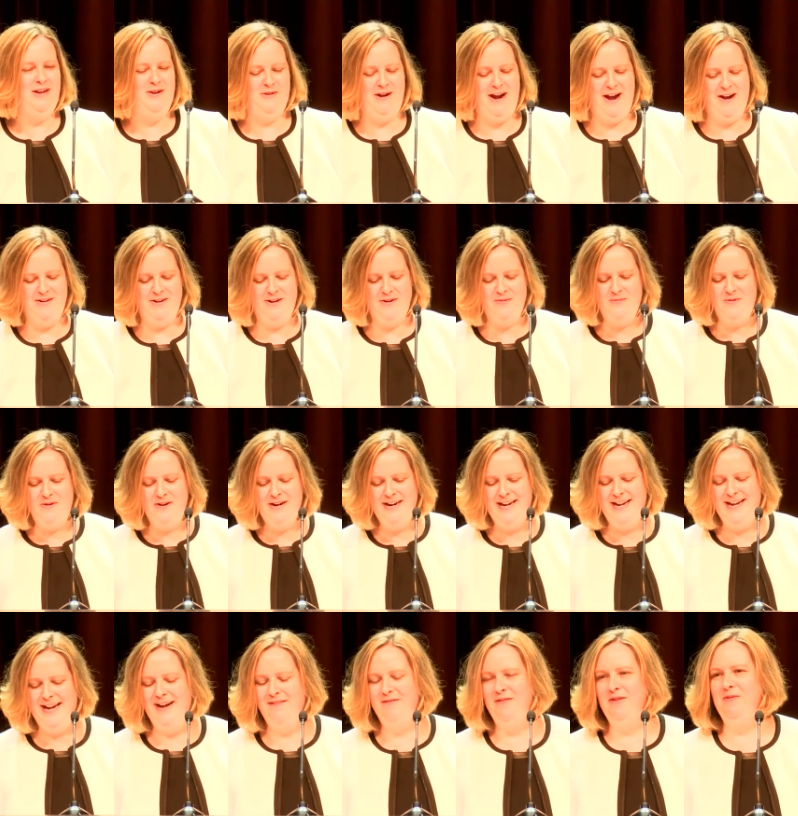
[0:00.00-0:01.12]
crowd. Good
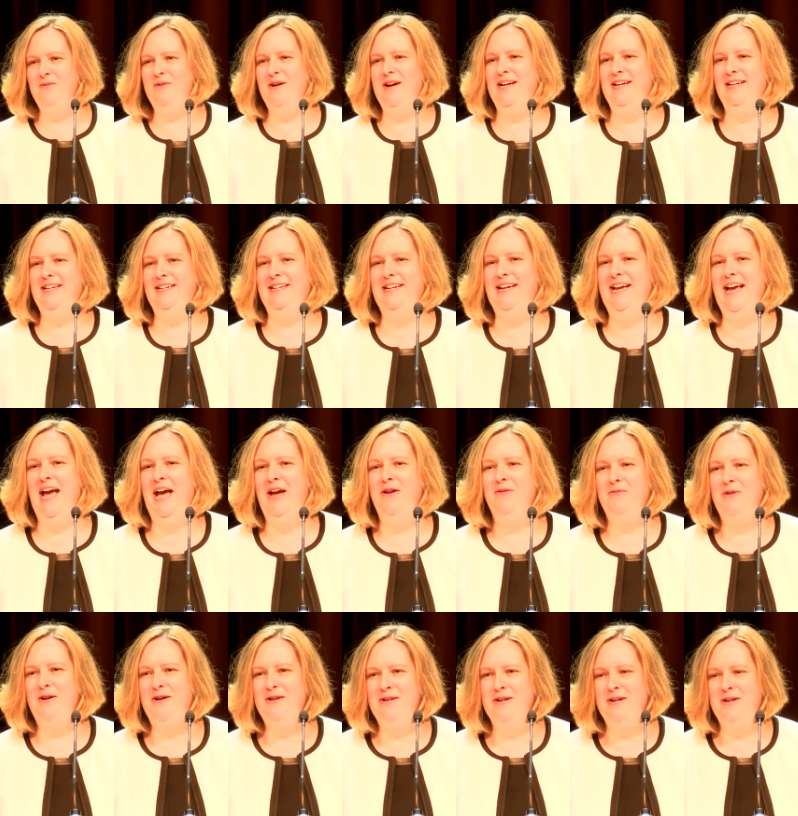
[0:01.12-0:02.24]
morning, everyone, and
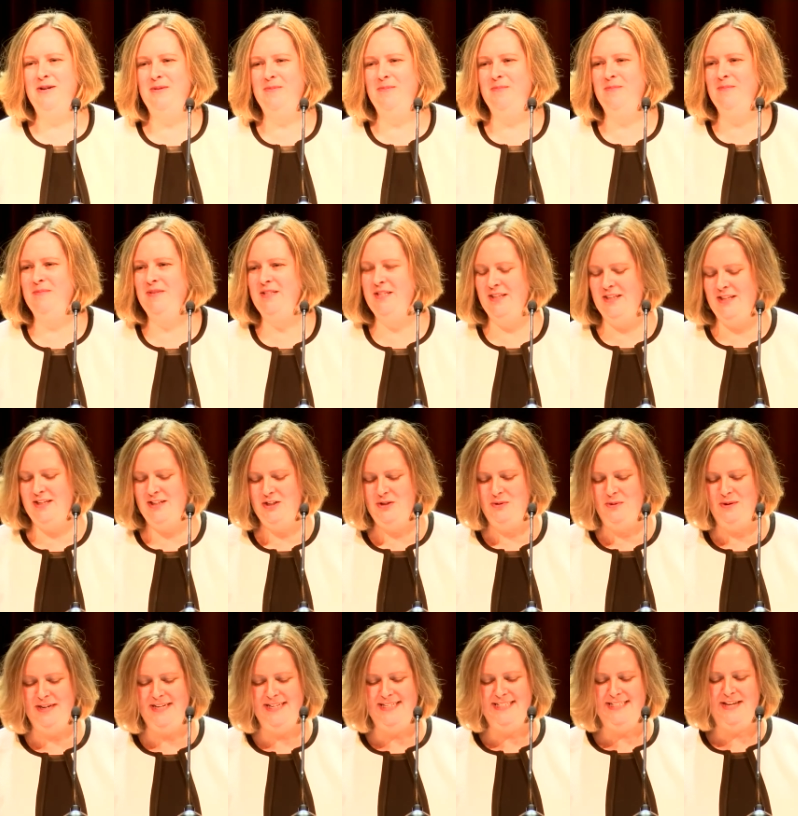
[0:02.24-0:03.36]
welcome to the
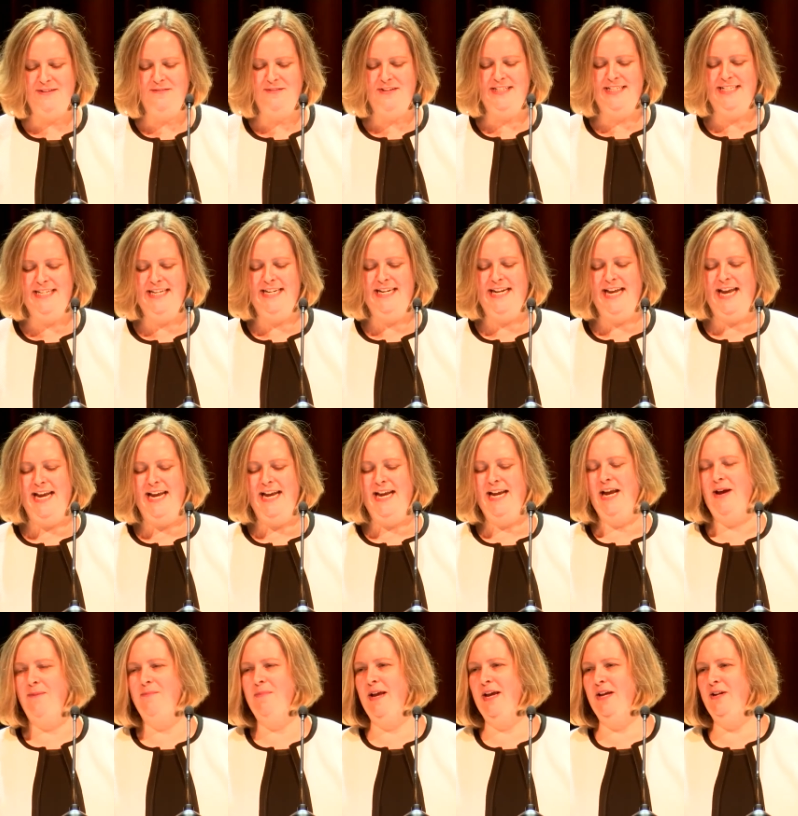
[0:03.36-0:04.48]
2017
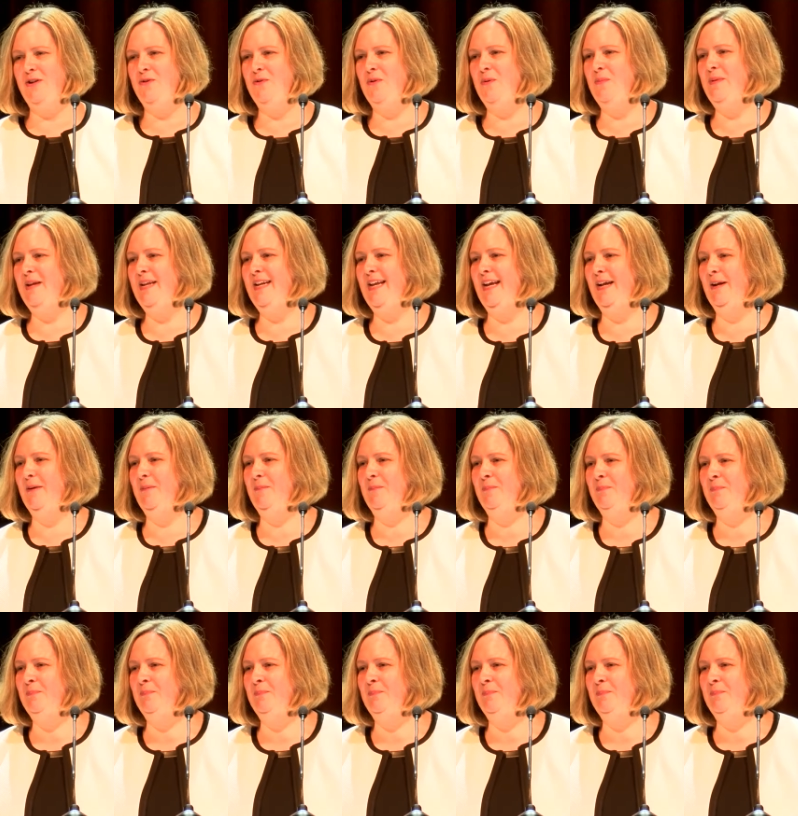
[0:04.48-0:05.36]
AAM annual meeting.